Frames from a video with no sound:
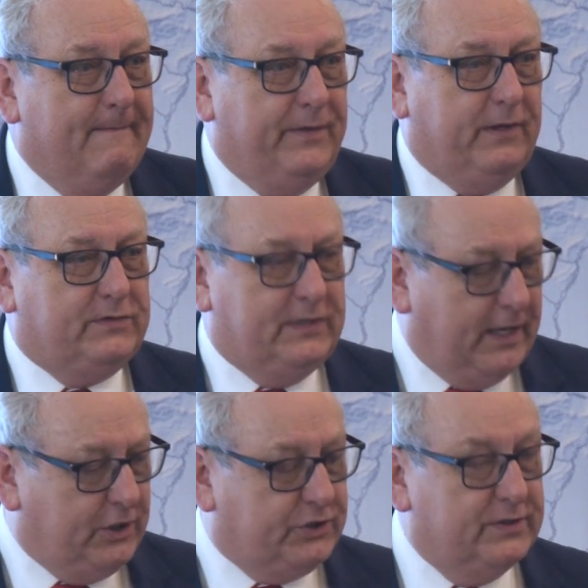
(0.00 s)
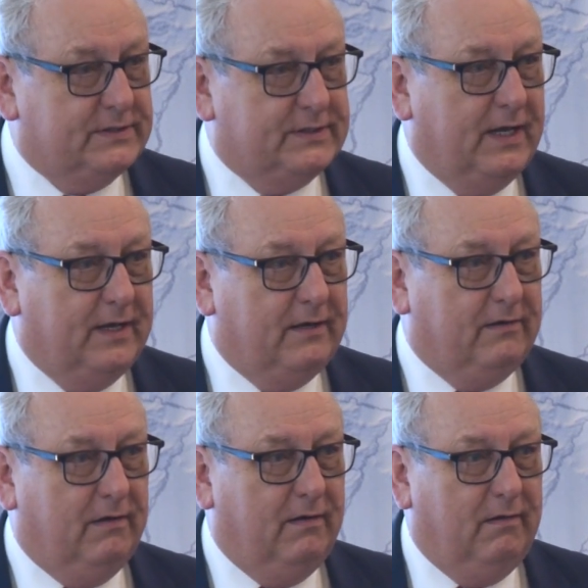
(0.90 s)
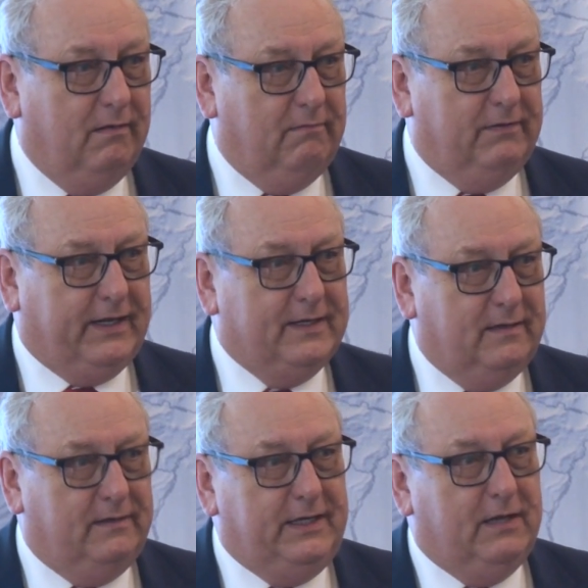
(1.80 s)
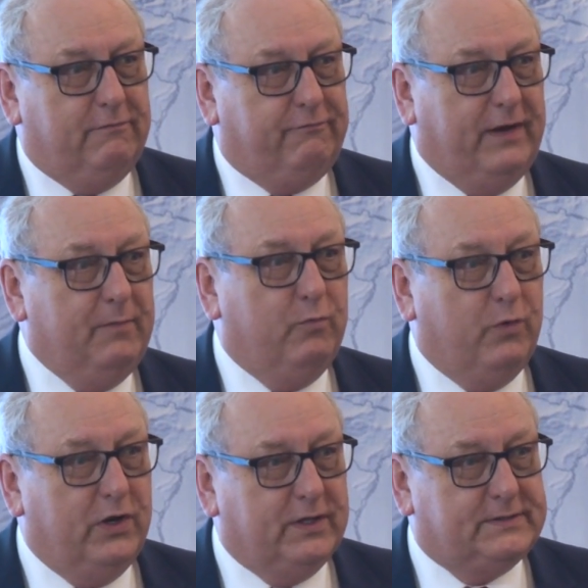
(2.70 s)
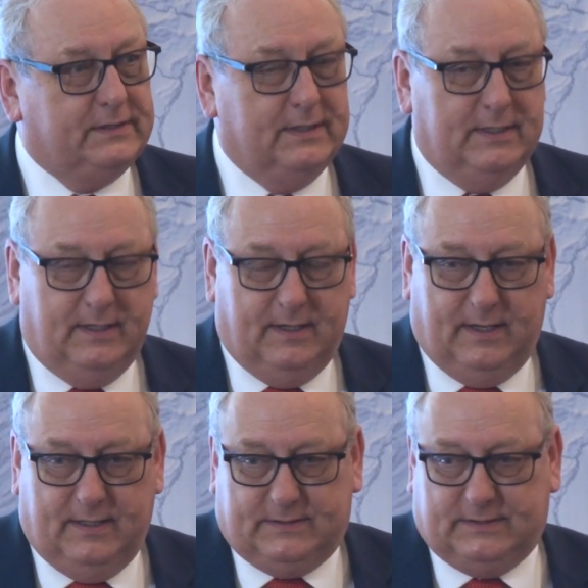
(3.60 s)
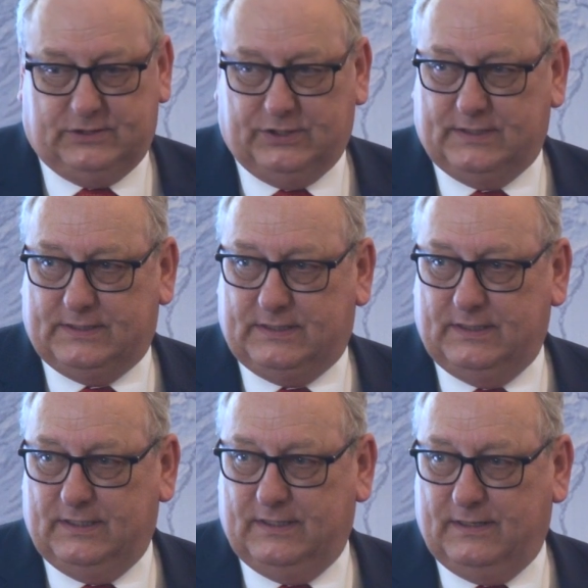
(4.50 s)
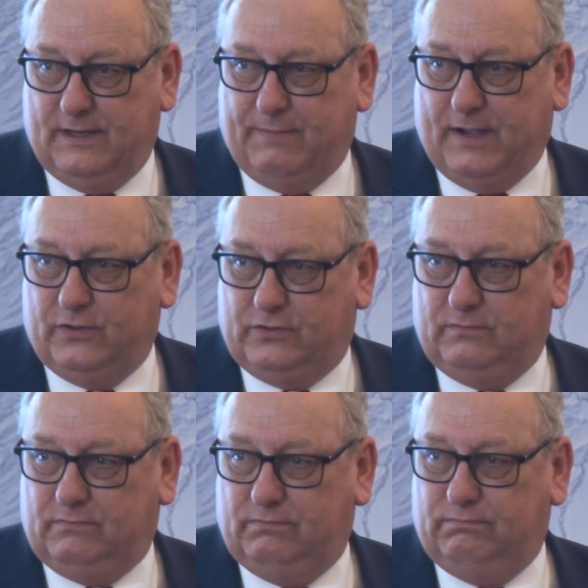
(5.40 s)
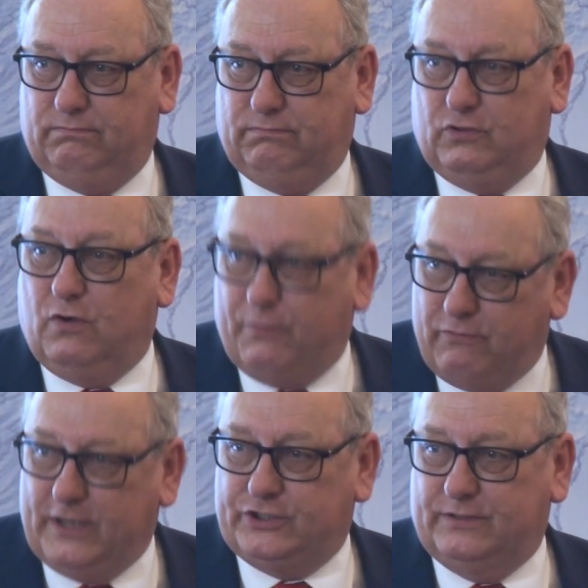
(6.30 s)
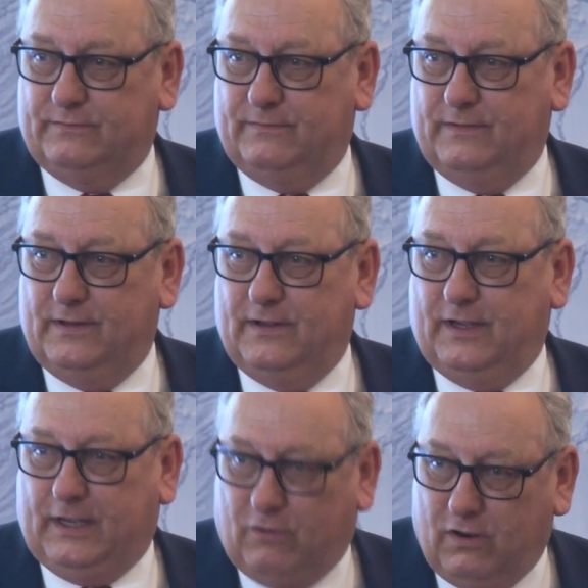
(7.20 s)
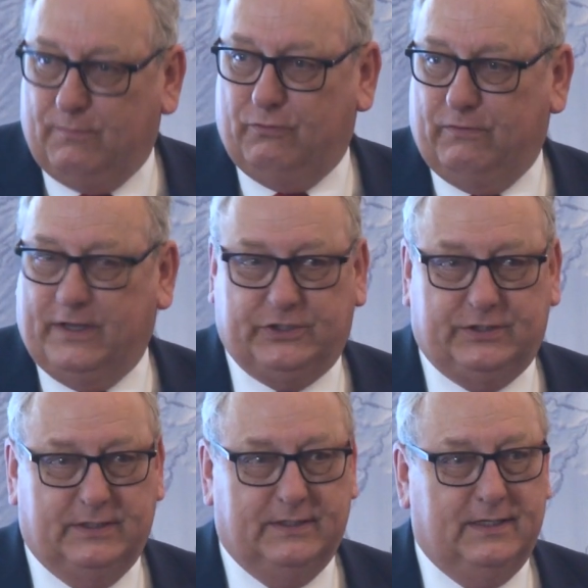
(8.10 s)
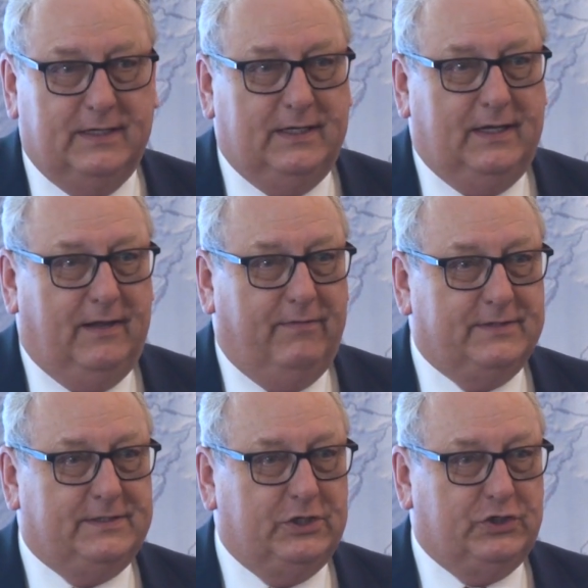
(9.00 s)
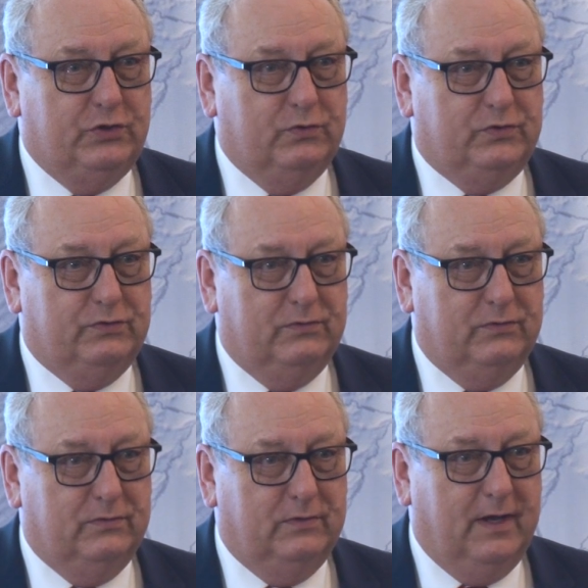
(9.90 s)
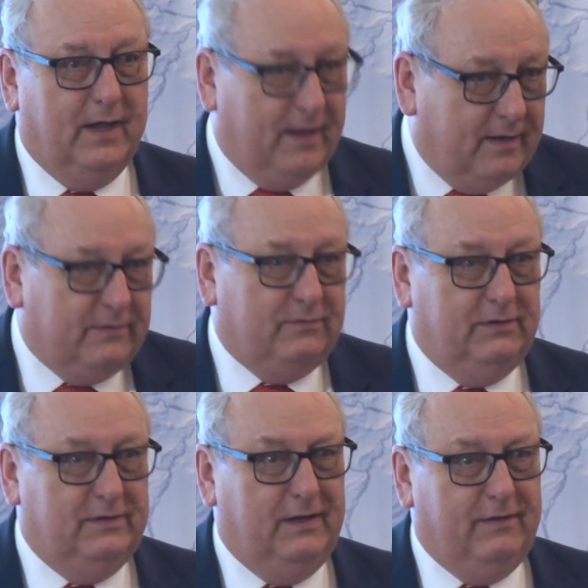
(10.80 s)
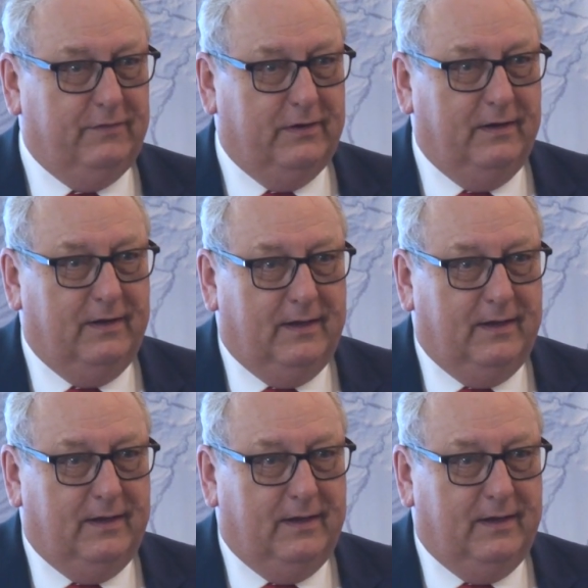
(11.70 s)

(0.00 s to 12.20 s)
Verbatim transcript: negotiations and legal frameworks. It's just uh, about cooperation, collaboration in this issue to, uh, to deliver